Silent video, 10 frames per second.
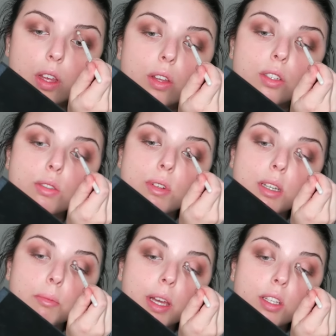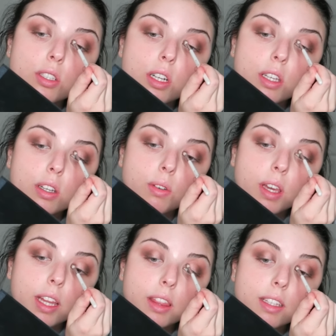You just want to make sure you don't
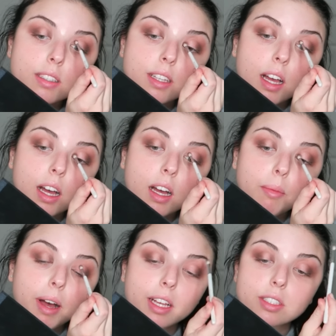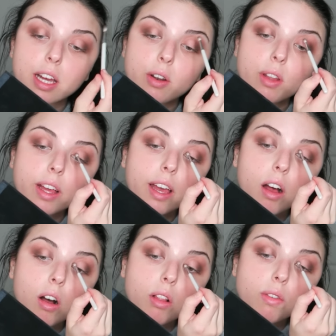get this eyeshadow like
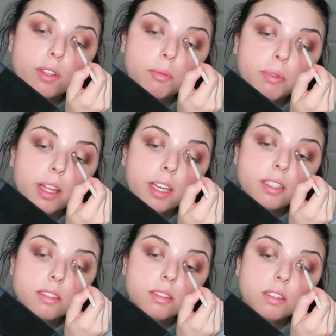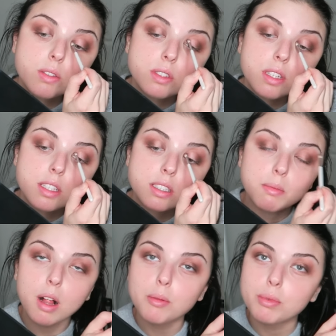all over the place. Using a
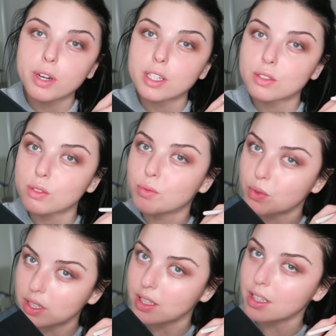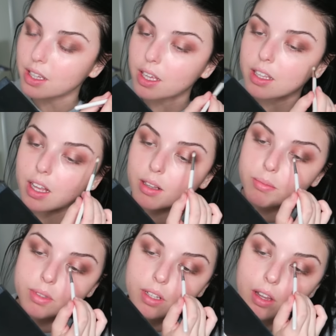small brush will really like
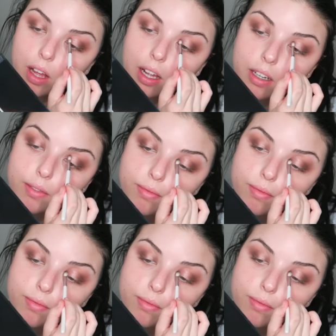help a lot.